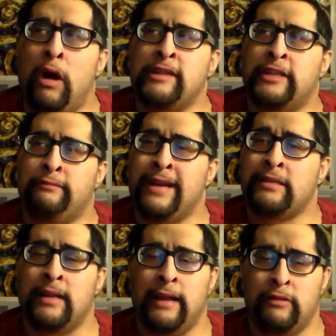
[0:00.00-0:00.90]
watching
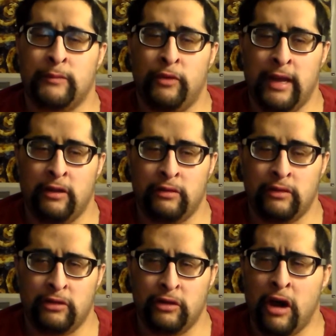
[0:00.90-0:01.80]
wrestling, it was pretty
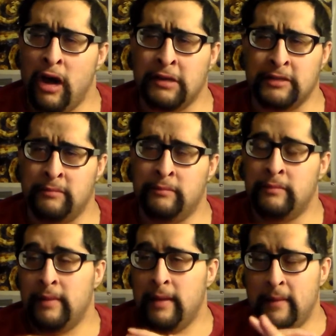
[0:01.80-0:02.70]
awesome.
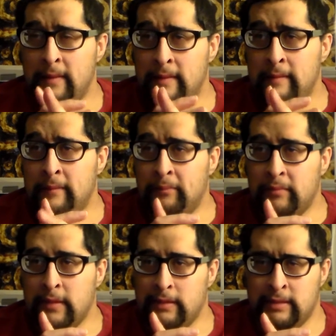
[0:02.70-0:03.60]

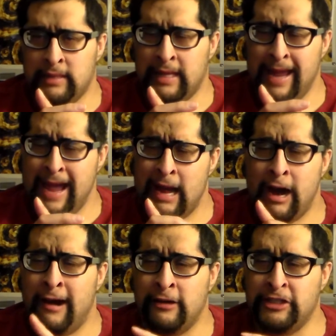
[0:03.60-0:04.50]
It was like, yeah,
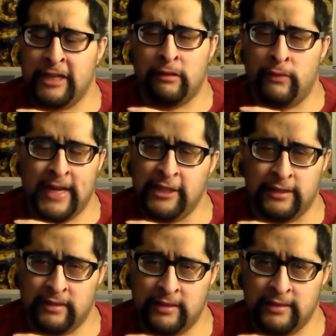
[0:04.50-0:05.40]
our
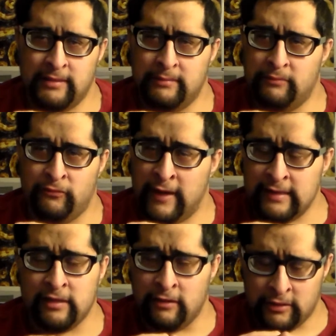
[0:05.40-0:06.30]
generation's
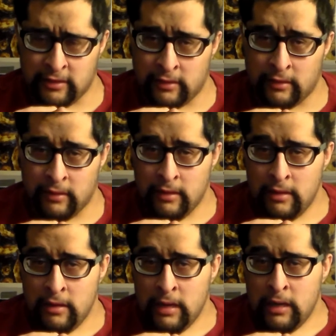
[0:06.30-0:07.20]
wrestlers are
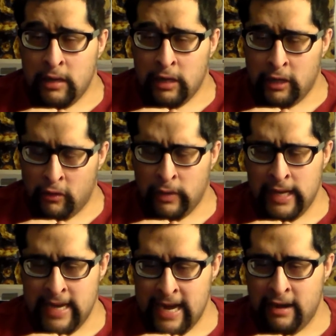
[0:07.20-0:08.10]

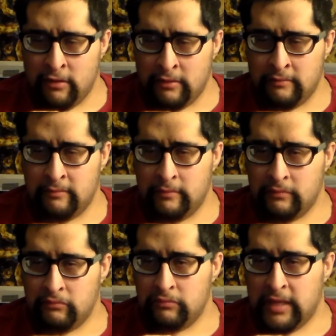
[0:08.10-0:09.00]
going down
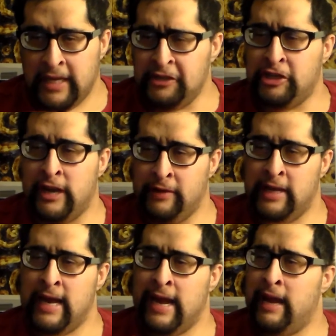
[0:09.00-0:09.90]
each and every
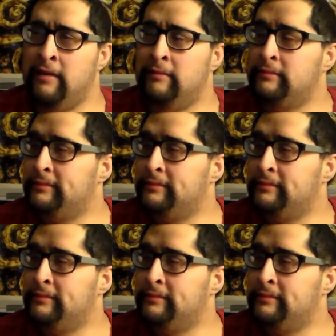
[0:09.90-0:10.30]
day.